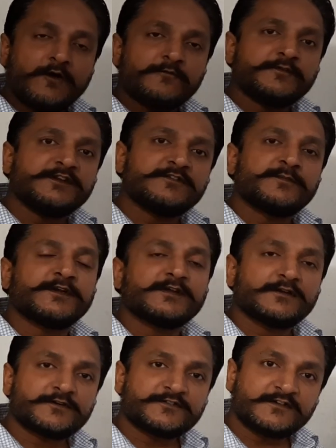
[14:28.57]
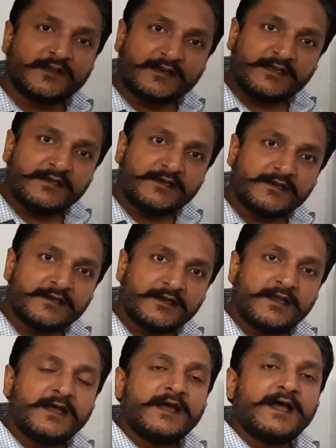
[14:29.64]
of this particular screen,
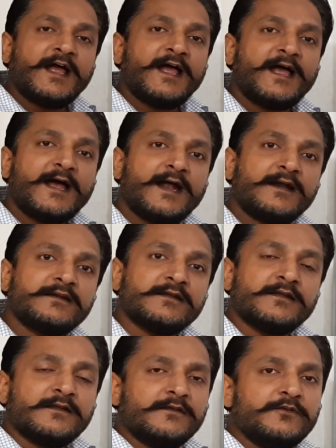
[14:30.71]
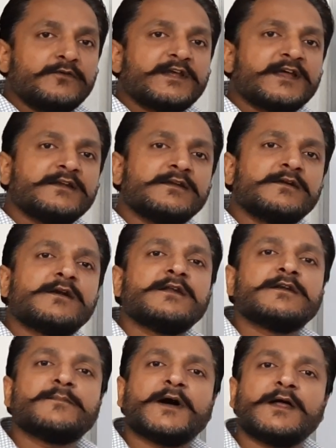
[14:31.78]
and you can learn
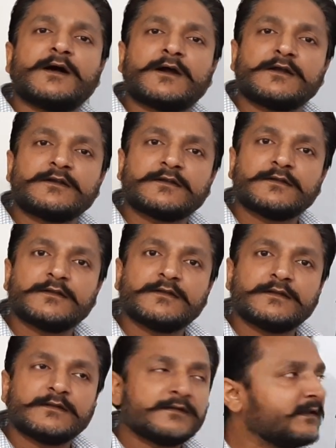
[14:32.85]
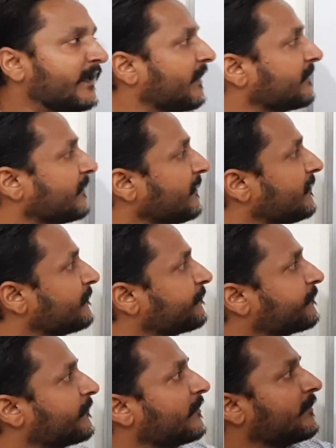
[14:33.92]
it by heart. That
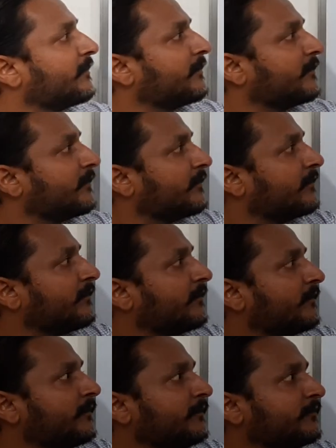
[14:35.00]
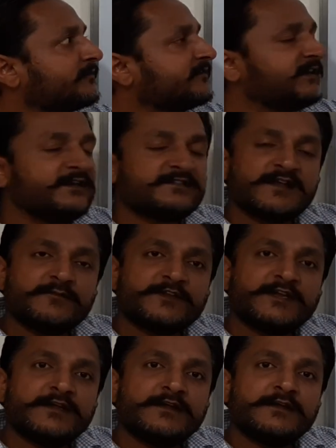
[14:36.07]
if you see
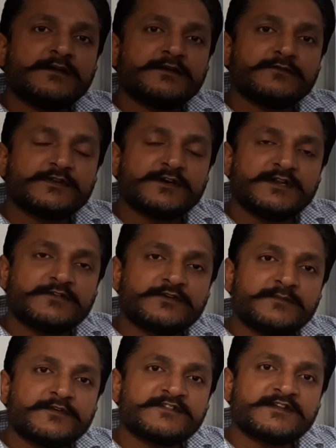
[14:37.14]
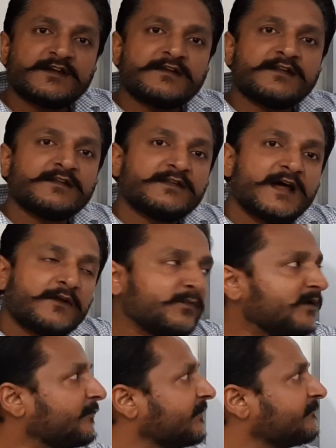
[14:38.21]
something near to 33%, that
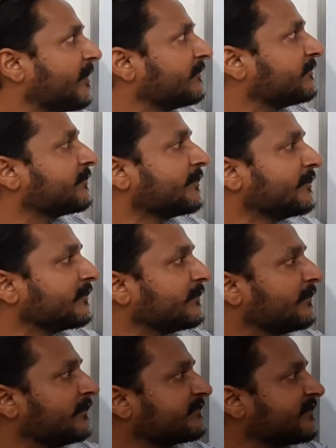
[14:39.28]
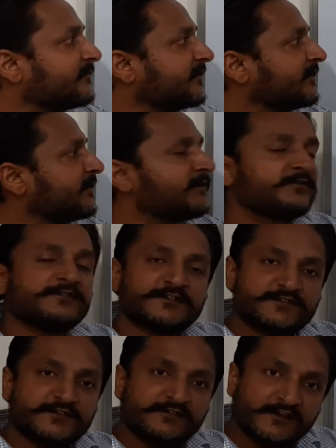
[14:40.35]
will be 1/3. Something near to
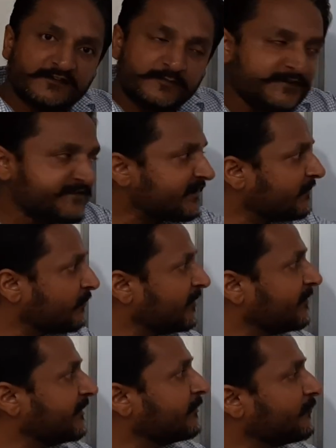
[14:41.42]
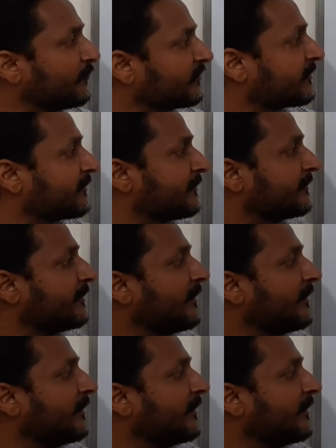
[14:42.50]
66% will be 2/3.